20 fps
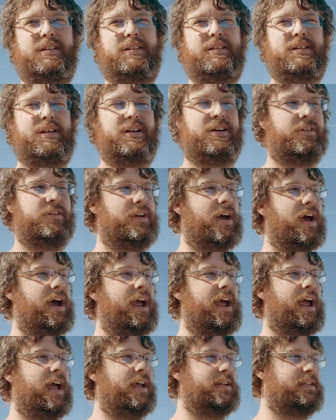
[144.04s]
So
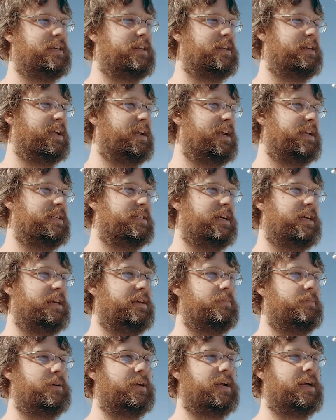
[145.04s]
not as in ET,
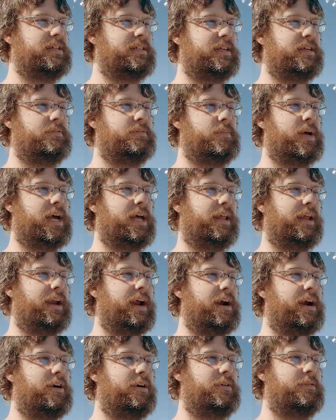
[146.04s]
but as in mile an
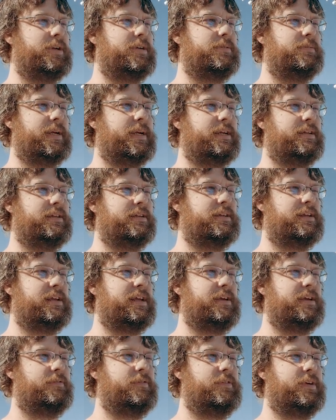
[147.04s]
hour, which means
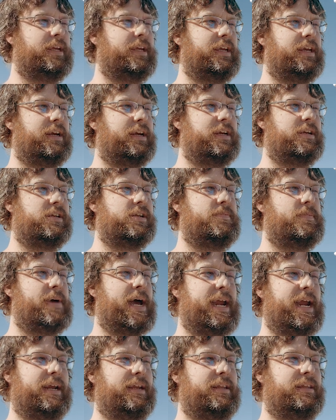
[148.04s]
if we can get it to
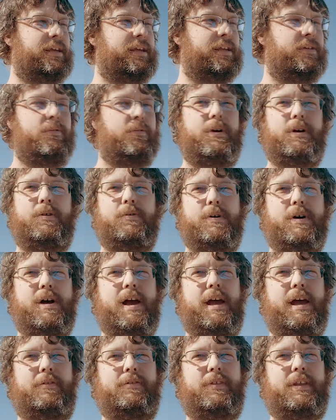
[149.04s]
bite, then we will
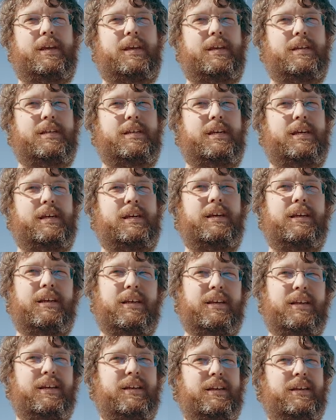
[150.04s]
have the ET.
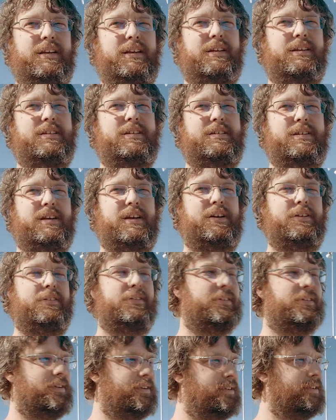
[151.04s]
So
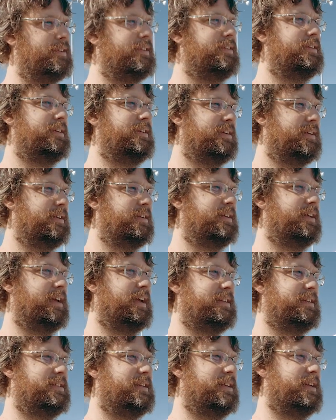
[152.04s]

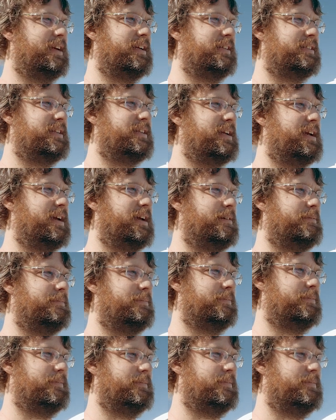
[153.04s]
that's the next step.
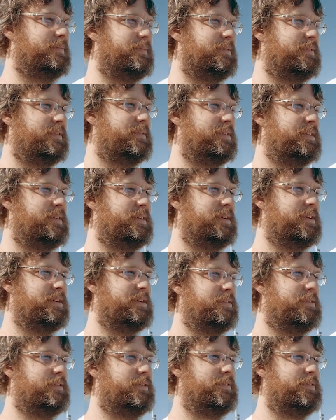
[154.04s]

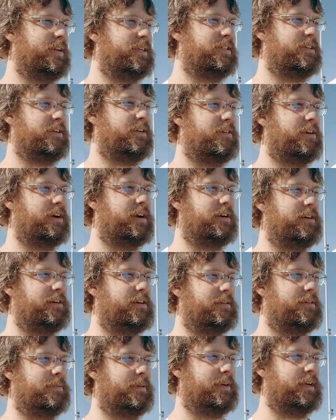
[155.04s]
We're fixing to crank
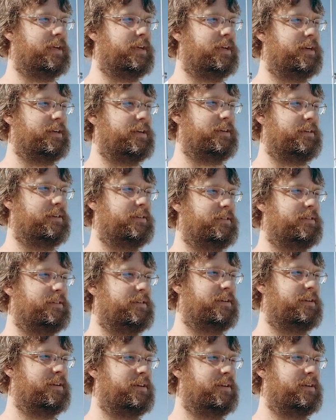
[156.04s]
her up again, and
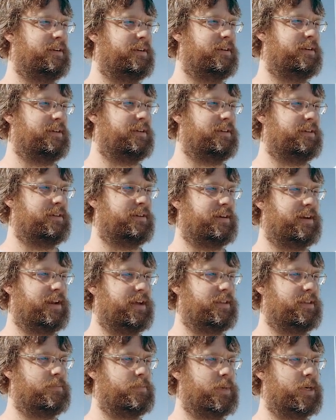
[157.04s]

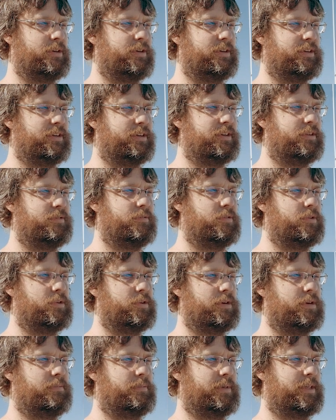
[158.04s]
now the motor's good and
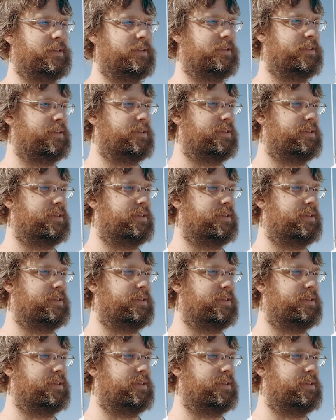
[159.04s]
warm, and